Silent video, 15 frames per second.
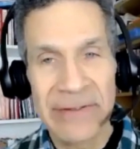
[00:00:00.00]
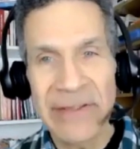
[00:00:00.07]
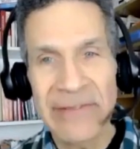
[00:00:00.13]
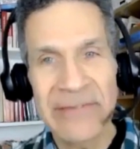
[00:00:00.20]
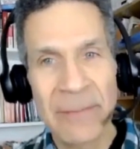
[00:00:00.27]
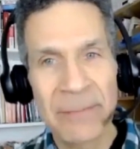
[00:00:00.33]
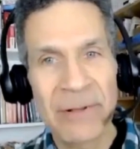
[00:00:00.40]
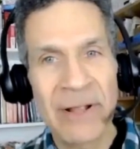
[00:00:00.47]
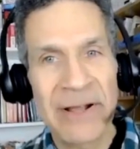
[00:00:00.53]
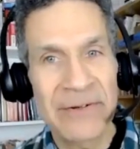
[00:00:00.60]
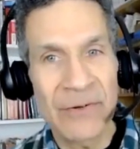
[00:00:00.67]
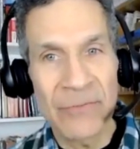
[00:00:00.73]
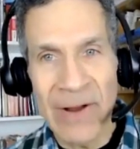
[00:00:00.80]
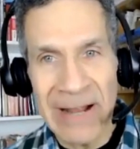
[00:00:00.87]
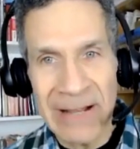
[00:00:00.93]
It doesn't apply
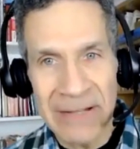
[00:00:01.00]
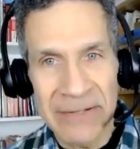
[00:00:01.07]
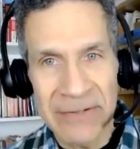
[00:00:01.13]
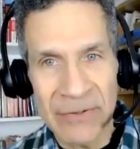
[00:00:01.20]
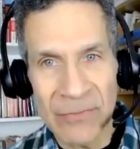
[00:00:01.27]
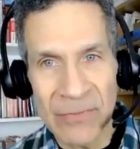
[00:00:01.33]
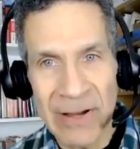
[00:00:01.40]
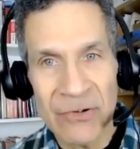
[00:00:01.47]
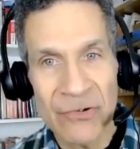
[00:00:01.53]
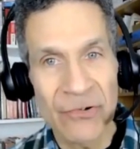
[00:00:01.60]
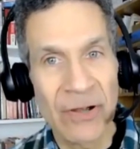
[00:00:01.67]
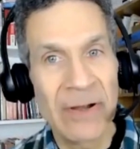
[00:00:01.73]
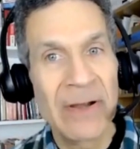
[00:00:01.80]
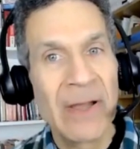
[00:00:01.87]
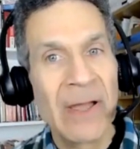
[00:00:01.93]
directly to
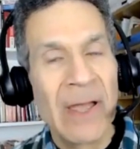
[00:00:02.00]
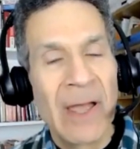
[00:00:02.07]
Russia,